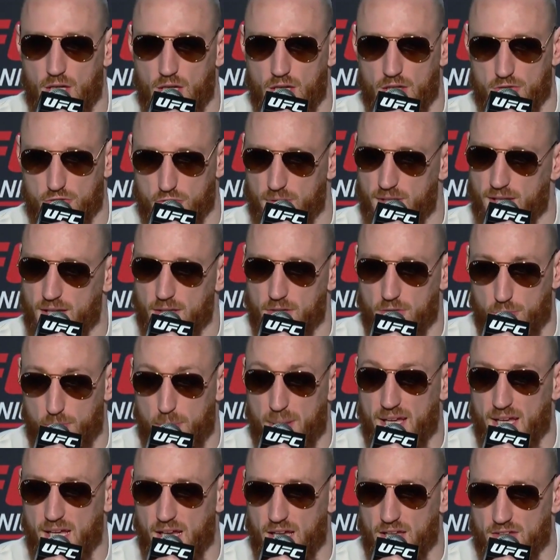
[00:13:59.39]

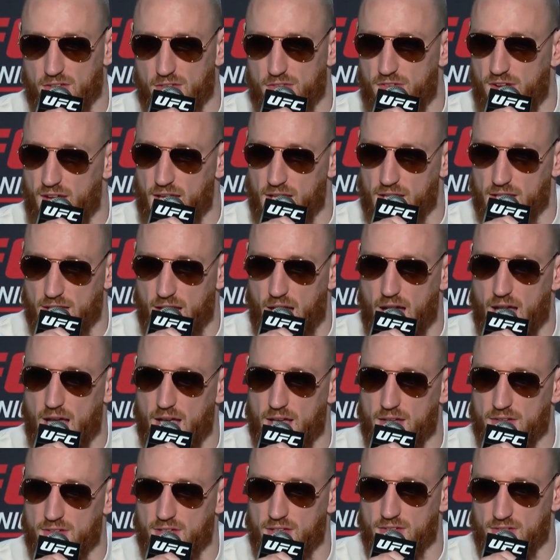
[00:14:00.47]
speaking as a fan and not
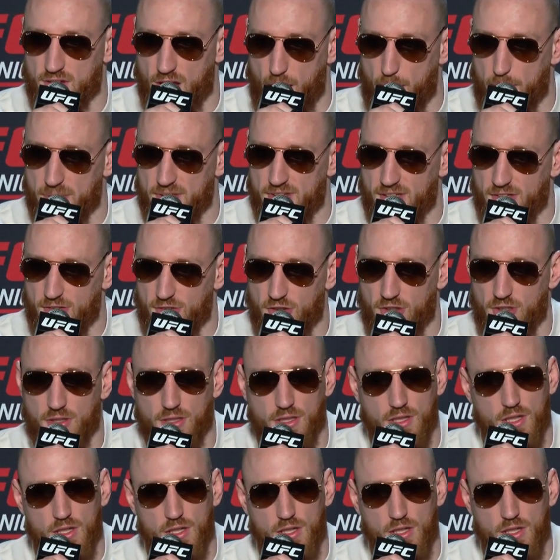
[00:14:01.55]
as his competition.